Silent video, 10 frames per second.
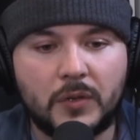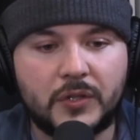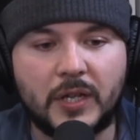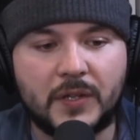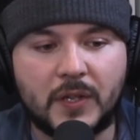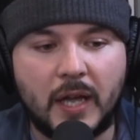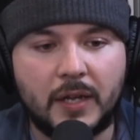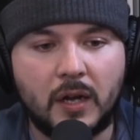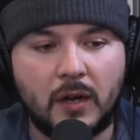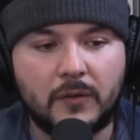was a
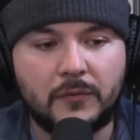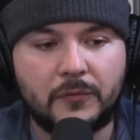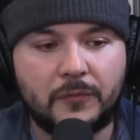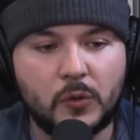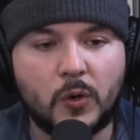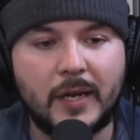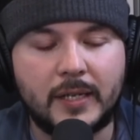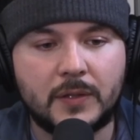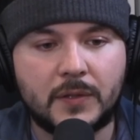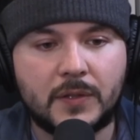genocide of
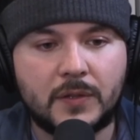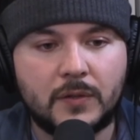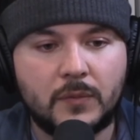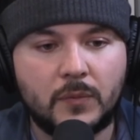Ukrainians.